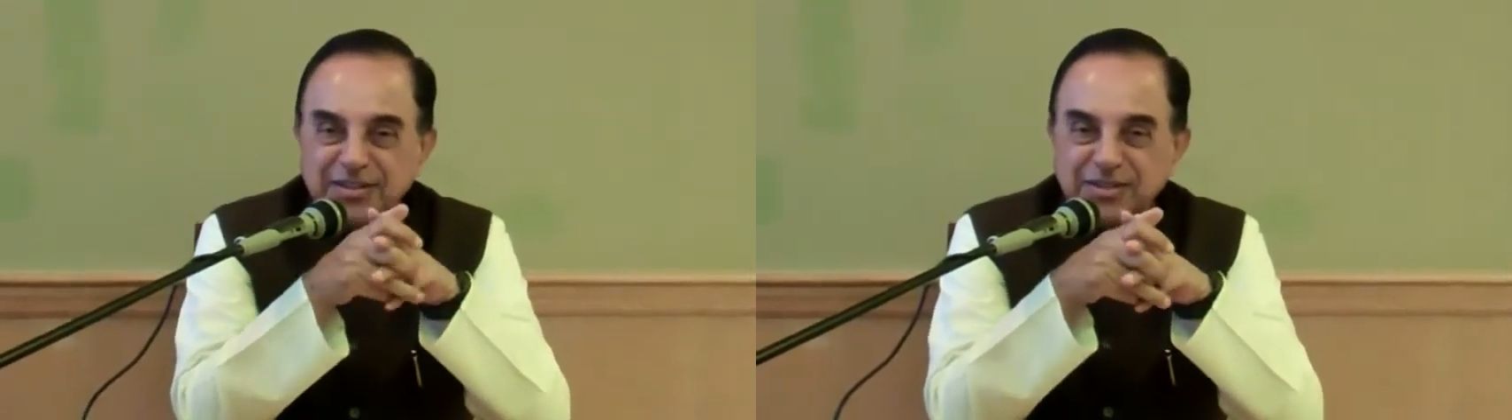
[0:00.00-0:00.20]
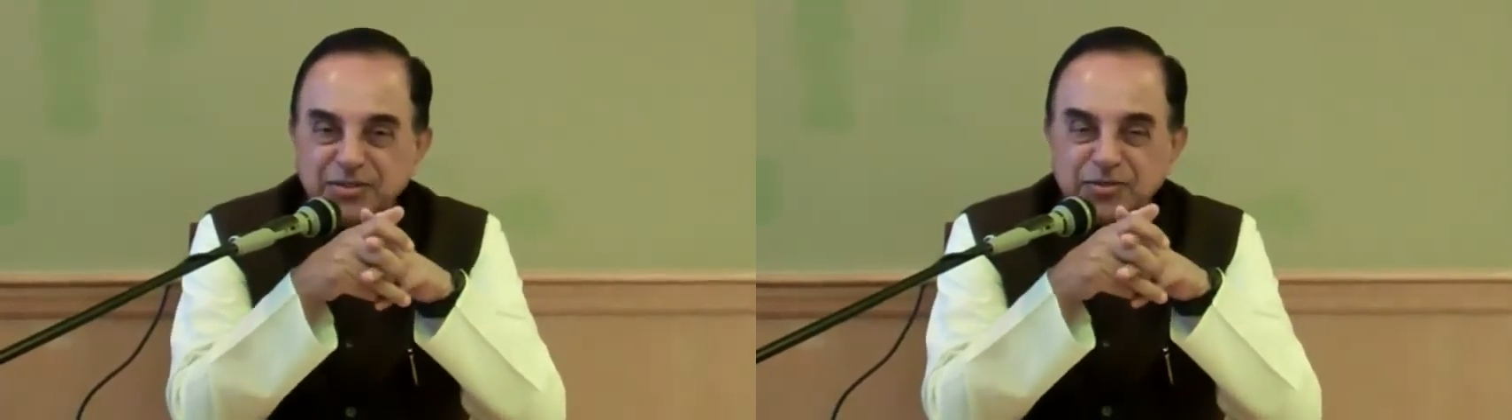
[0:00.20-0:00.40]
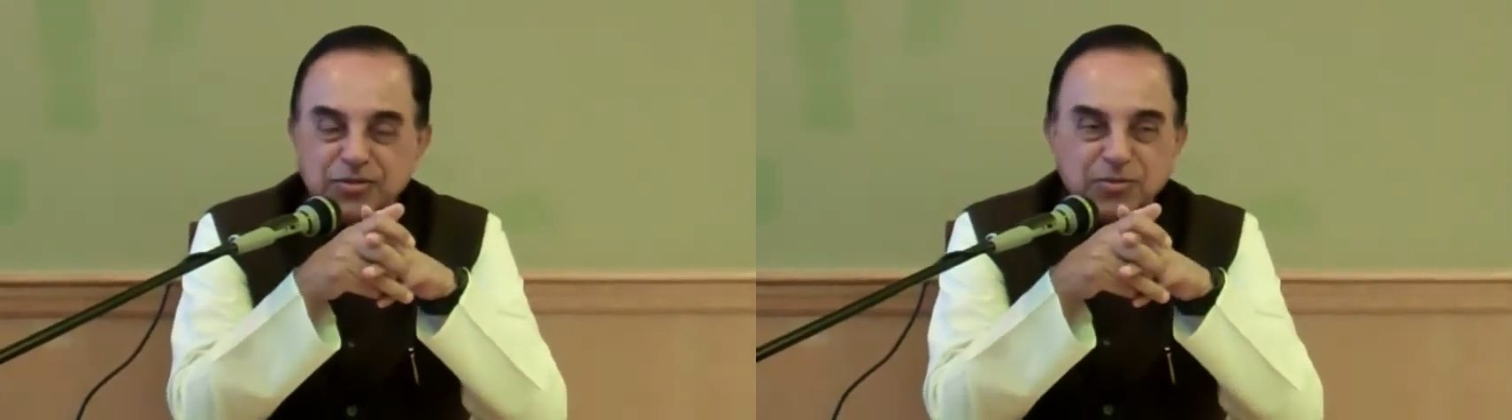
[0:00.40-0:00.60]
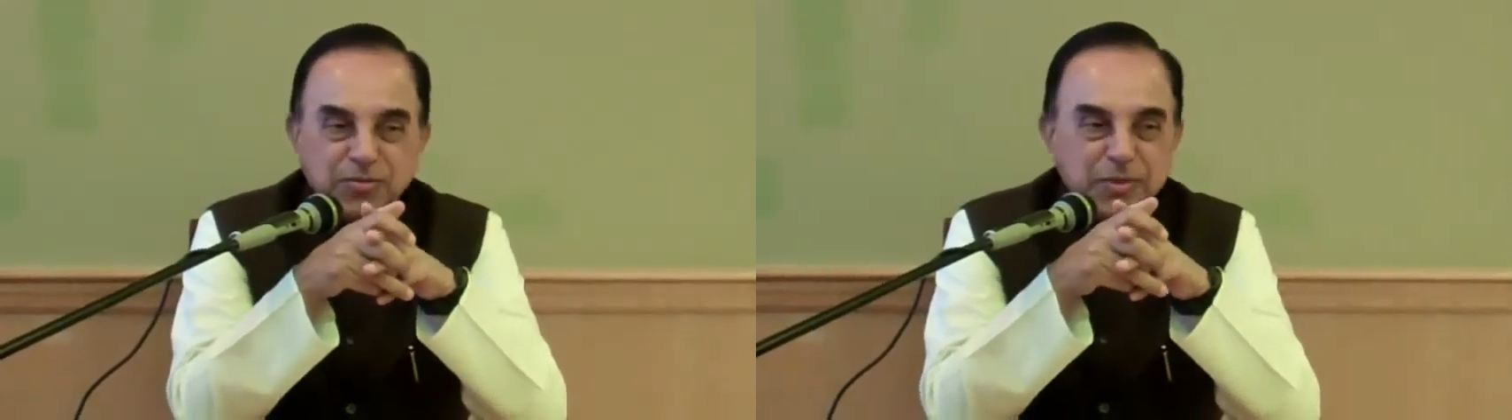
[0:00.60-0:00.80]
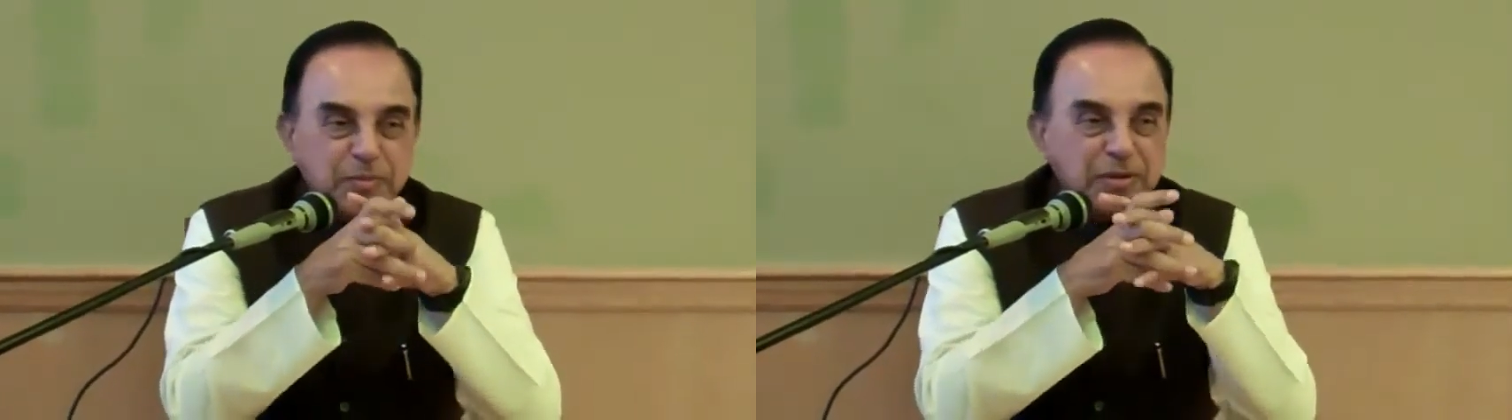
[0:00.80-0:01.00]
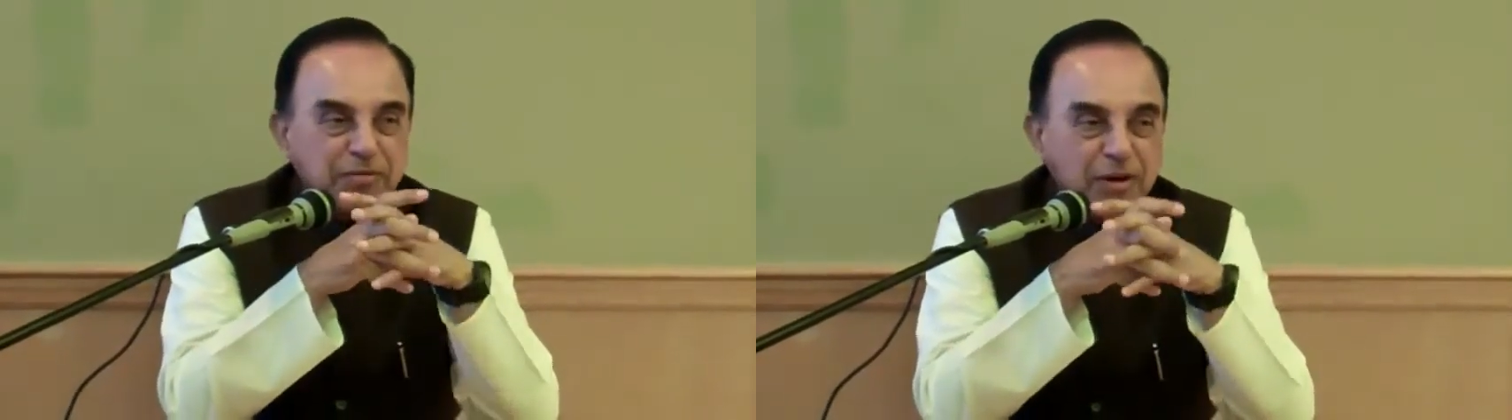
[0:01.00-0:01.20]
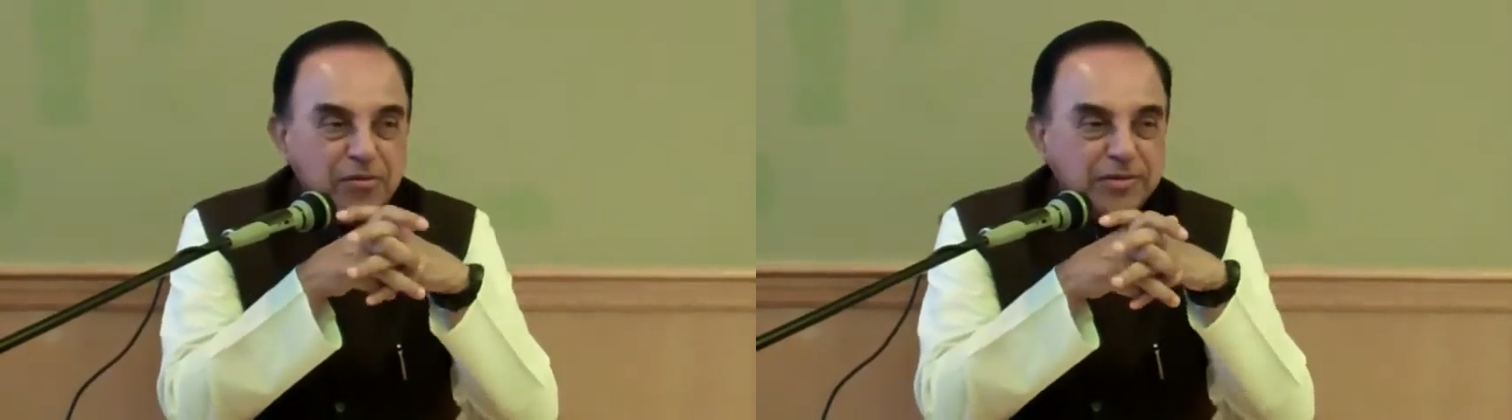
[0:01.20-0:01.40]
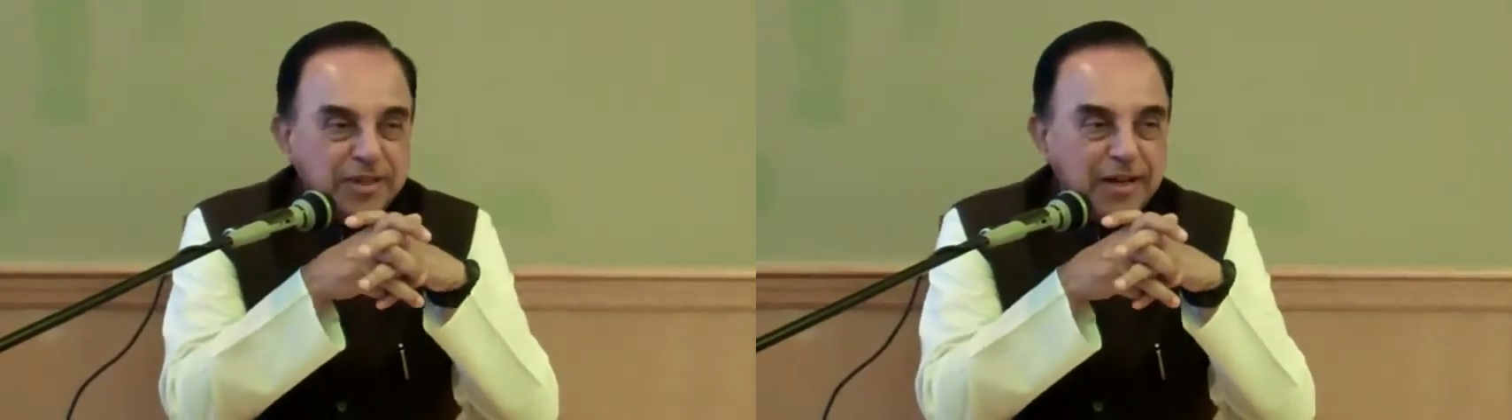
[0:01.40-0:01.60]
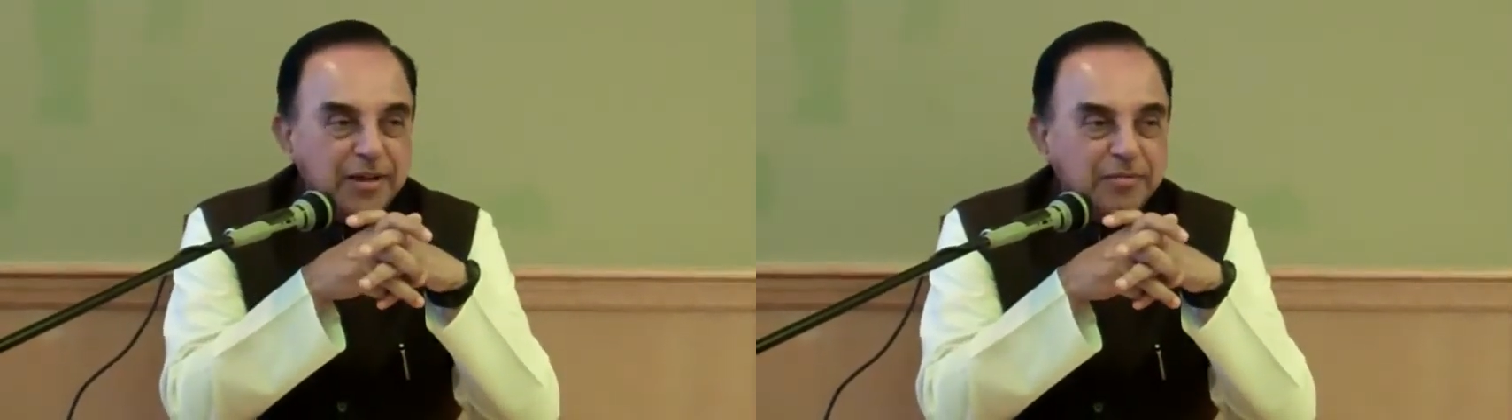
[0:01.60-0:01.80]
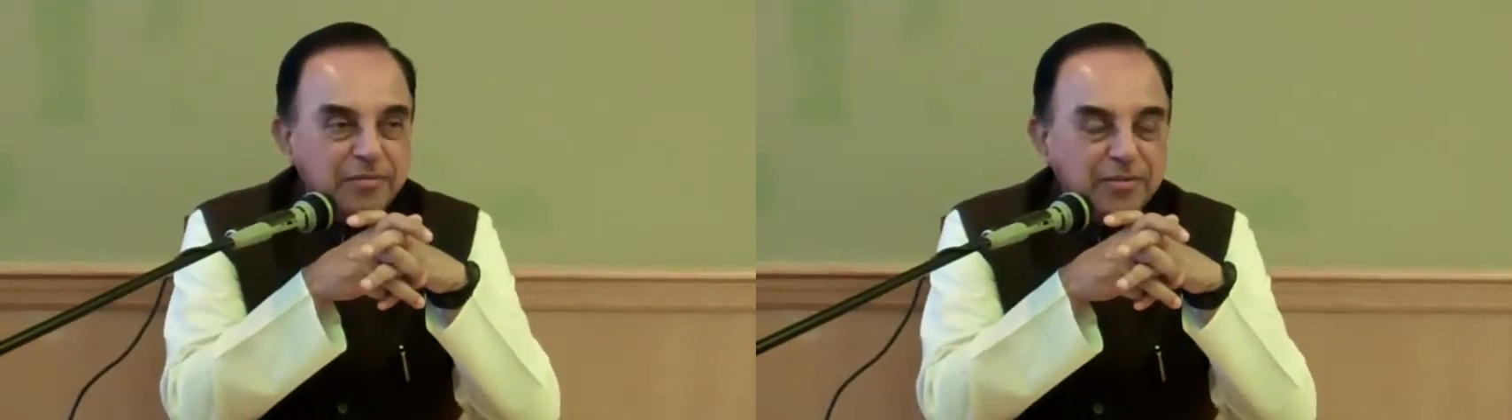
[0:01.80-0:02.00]
that you people found
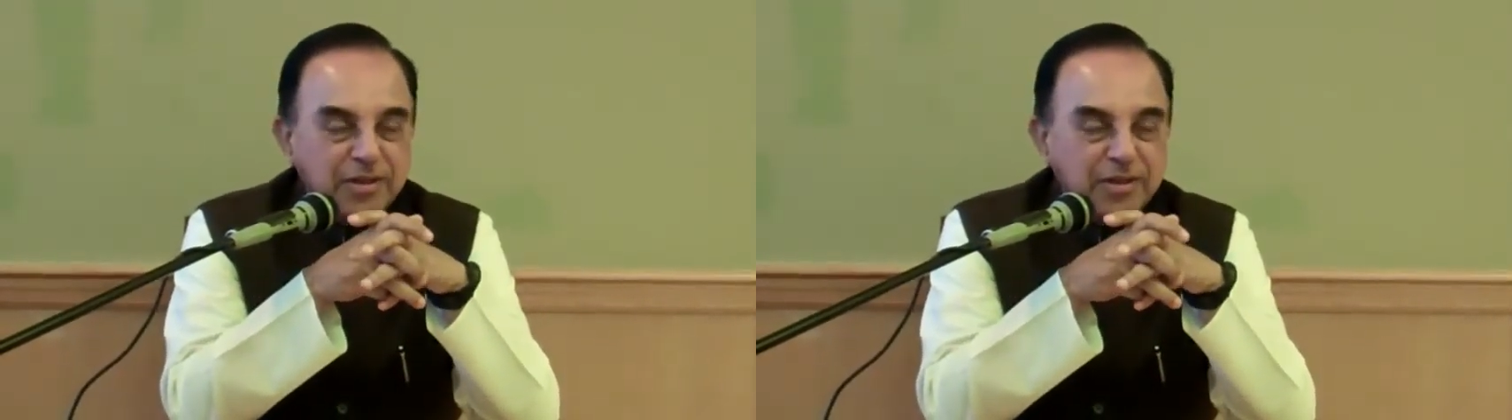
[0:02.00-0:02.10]
time